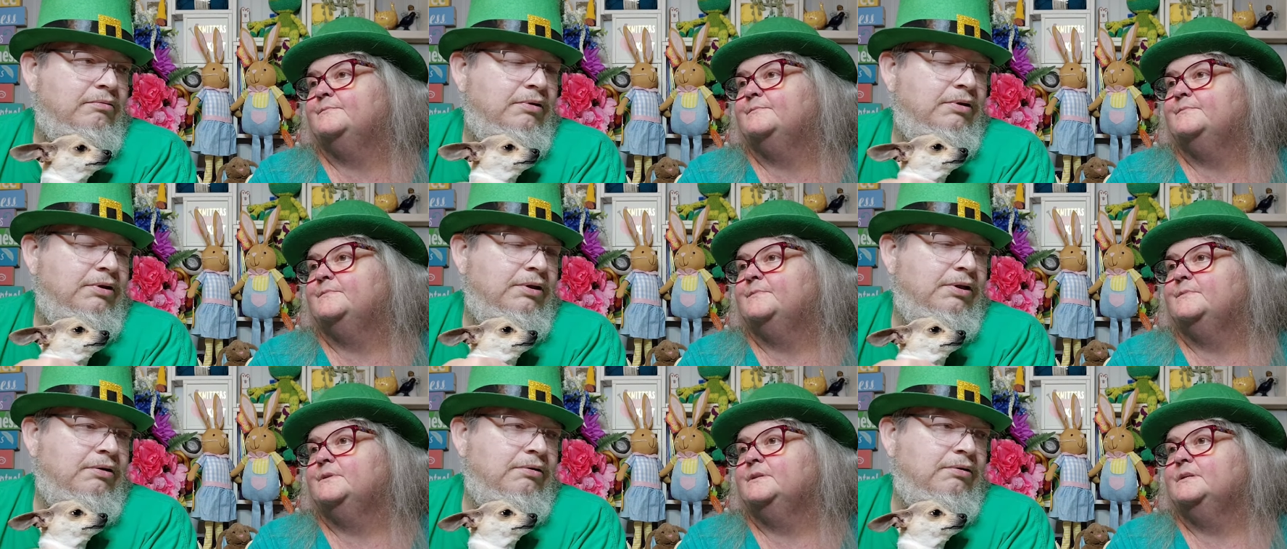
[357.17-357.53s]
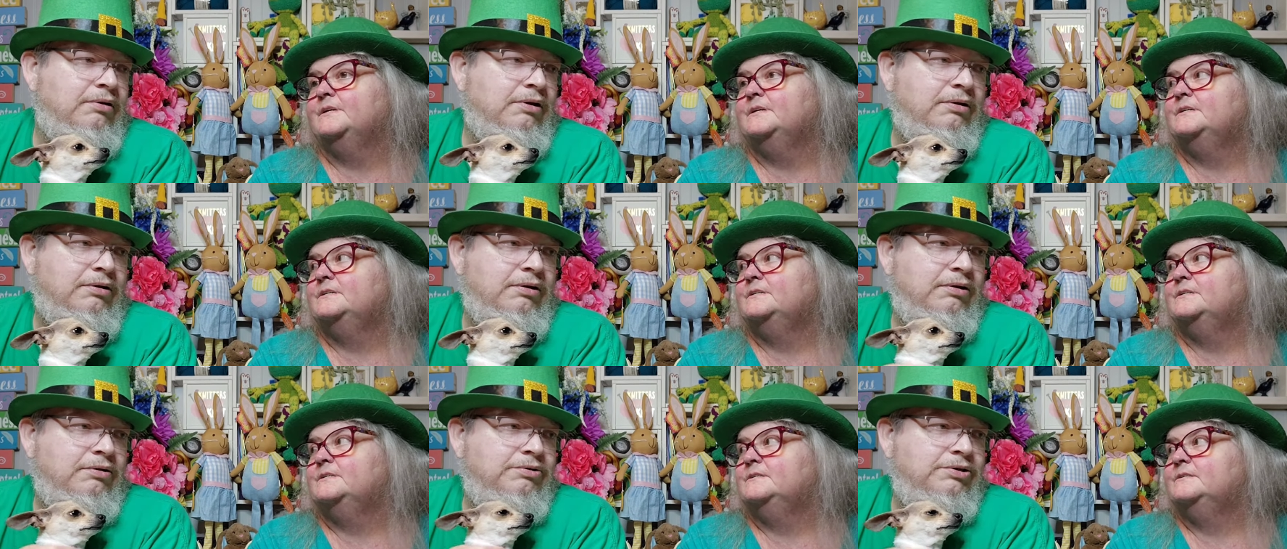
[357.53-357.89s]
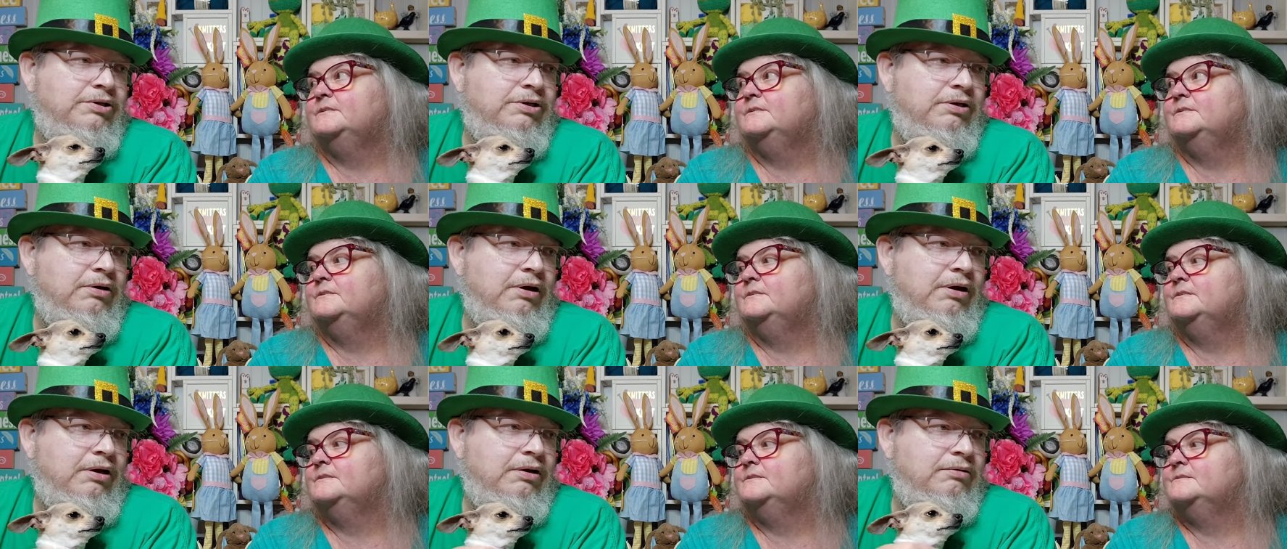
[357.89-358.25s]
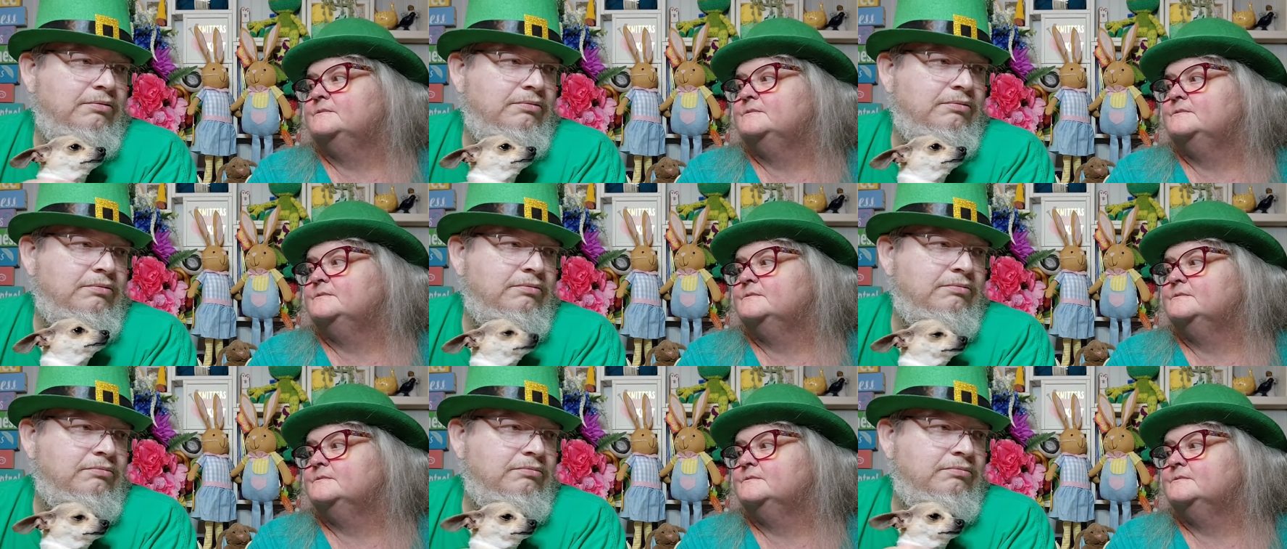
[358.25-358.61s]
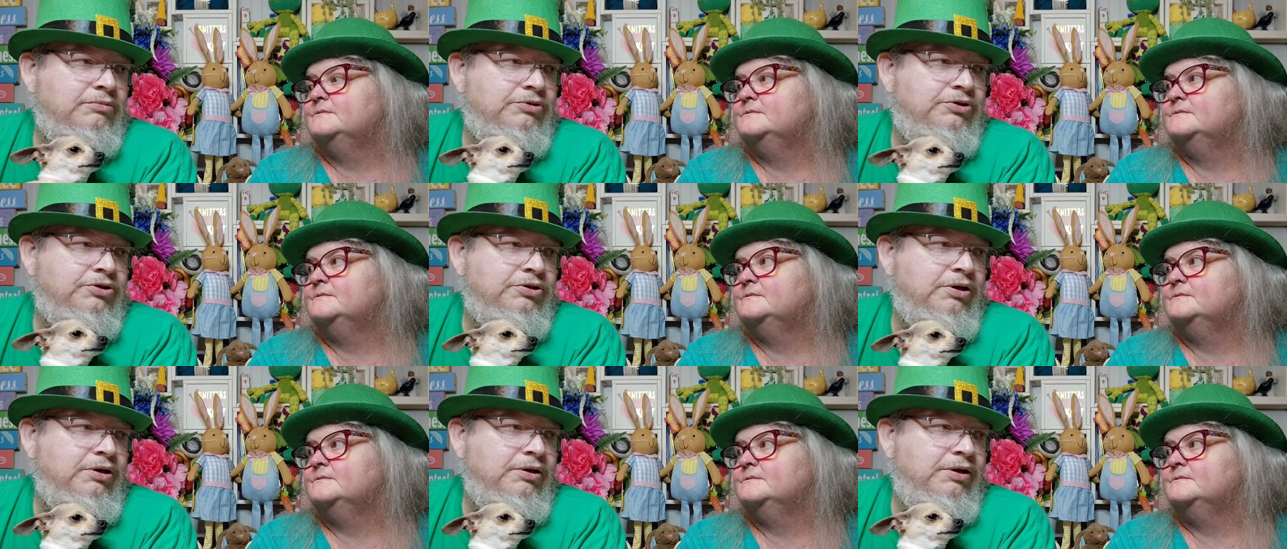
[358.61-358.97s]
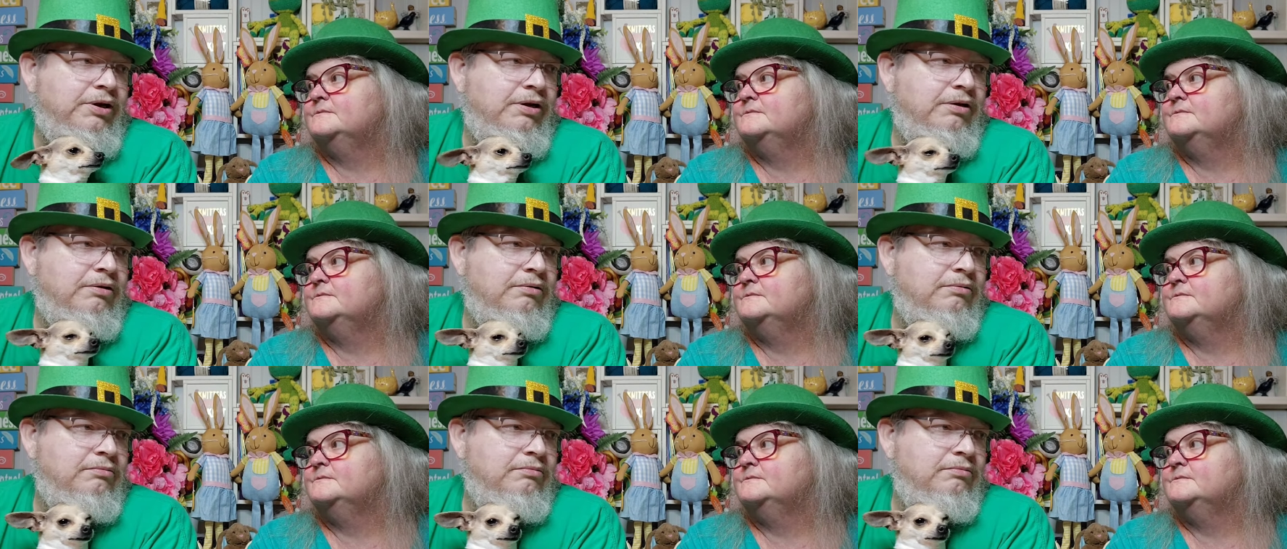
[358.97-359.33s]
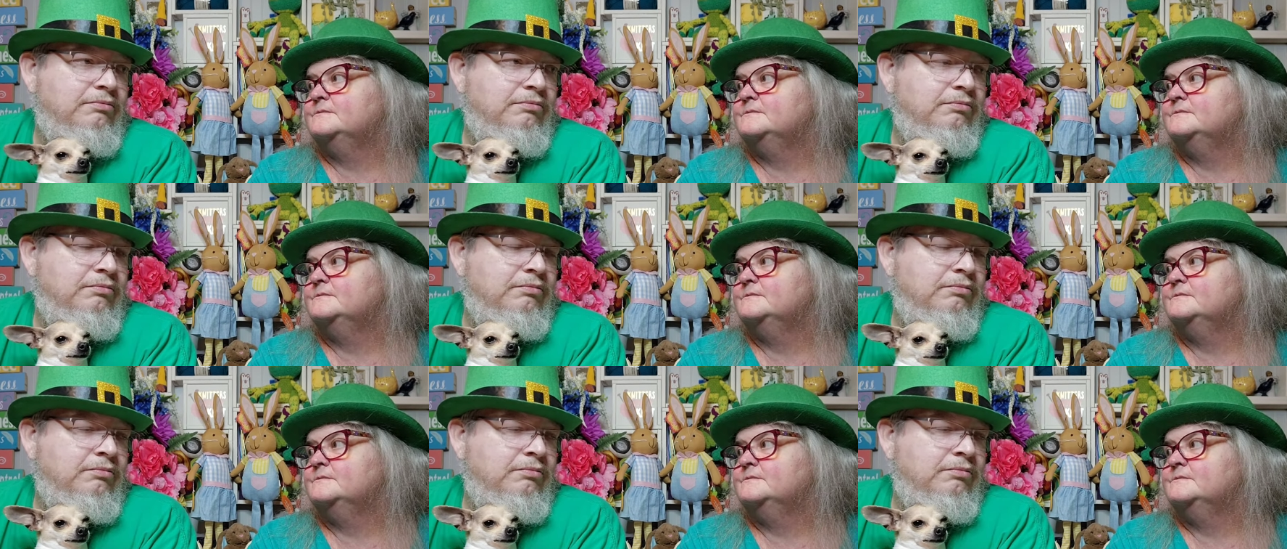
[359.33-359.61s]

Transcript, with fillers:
Speaker 1: I thought I thought she like shut down